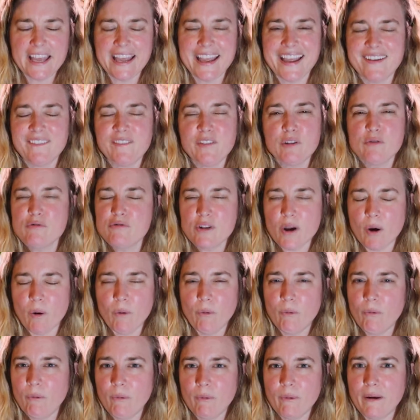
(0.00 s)
If you
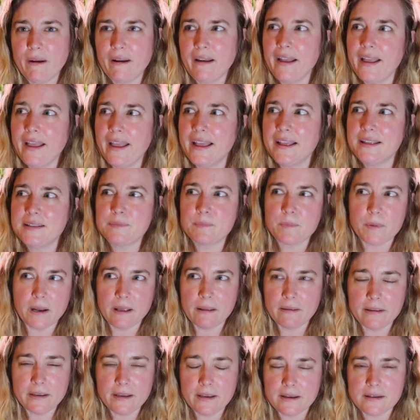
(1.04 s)
don't, it's
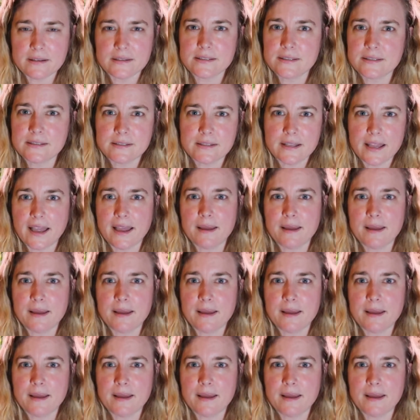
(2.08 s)
probably because